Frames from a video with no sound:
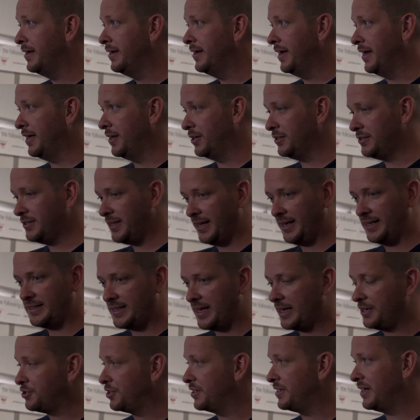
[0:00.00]
That's right. It looks like
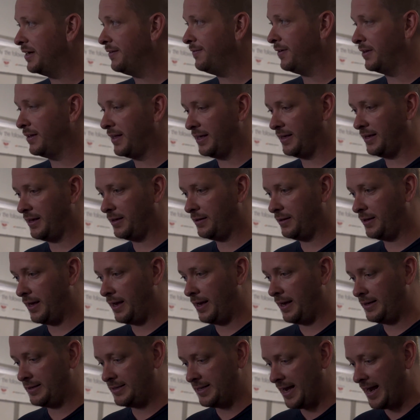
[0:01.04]
it's actually different, like
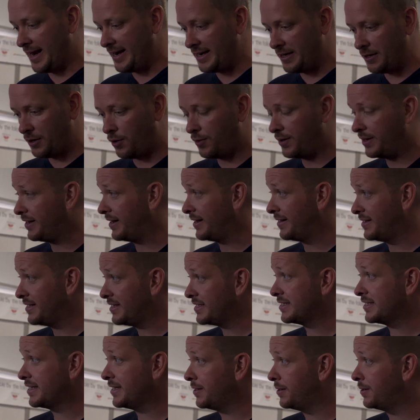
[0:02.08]
they say, I need to hone in on
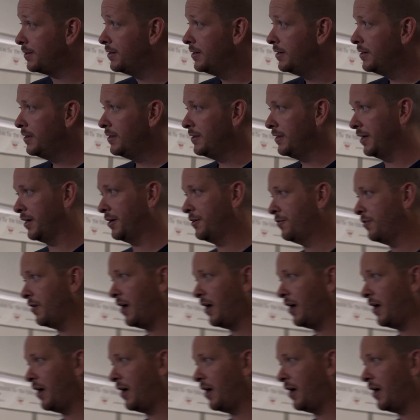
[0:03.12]
this skill. That's right. Like